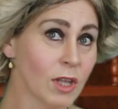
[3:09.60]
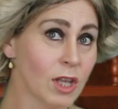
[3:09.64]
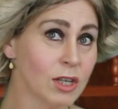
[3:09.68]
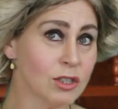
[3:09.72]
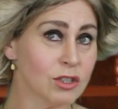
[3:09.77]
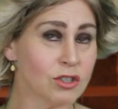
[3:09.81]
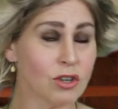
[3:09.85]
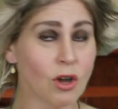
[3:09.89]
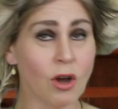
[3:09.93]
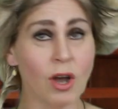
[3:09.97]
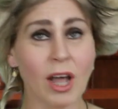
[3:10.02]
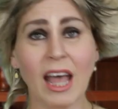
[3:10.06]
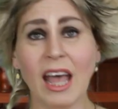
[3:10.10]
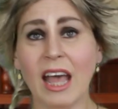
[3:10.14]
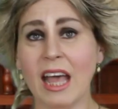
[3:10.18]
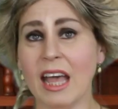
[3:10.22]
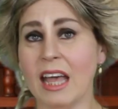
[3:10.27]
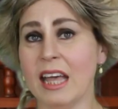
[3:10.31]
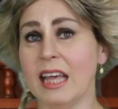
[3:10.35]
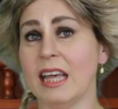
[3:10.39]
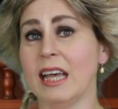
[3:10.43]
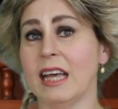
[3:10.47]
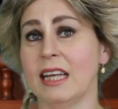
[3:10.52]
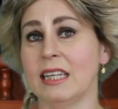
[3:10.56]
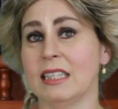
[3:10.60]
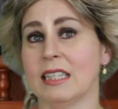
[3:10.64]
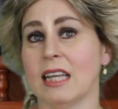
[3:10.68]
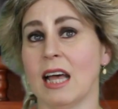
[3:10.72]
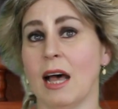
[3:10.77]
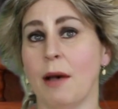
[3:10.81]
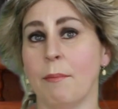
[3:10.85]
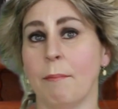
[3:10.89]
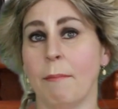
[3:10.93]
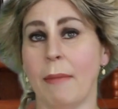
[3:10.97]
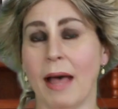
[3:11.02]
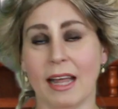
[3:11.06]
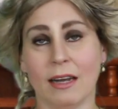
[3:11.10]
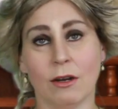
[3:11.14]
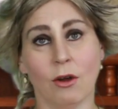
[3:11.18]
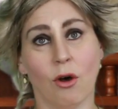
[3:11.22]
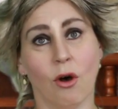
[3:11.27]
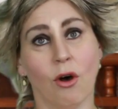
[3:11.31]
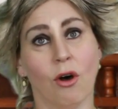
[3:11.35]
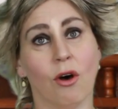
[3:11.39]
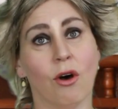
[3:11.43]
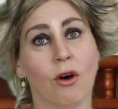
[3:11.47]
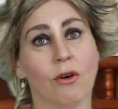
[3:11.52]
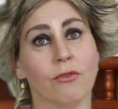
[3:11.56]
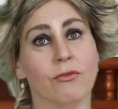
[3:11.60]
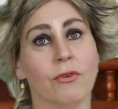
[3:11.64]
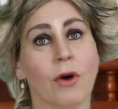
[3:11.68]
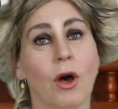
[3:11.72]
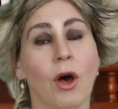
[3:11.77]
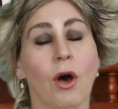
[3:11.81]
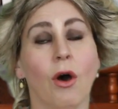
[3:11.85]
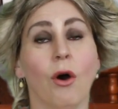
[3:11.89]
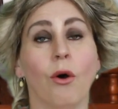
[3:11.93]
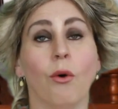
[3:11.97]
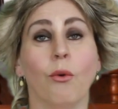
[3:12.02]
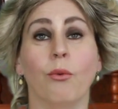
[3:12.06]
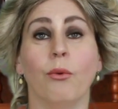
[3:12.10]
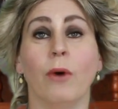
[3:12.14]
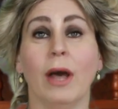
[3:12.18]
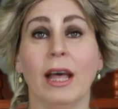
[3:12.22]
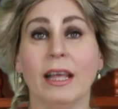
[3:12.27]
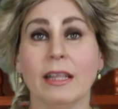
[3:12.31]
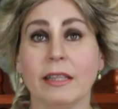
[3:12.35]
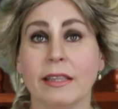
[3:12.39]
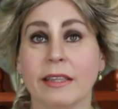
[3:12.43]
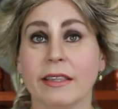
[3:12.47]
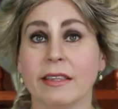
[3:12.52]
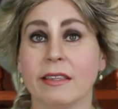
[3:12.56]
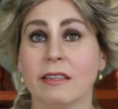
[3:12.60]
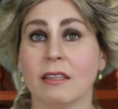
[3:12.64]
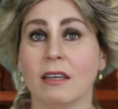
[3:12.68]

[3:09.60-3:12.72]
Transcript: So he is a man of wealth,